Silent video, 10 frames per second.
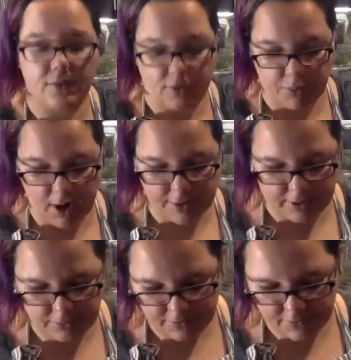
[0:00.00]
of the broth
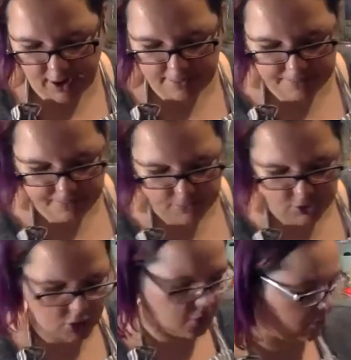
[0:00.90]
that we've got.
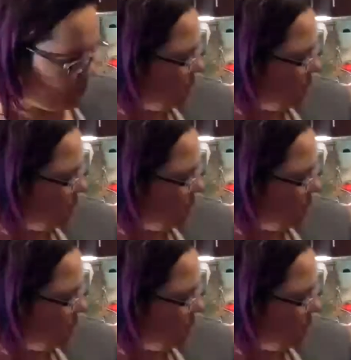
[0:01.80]
So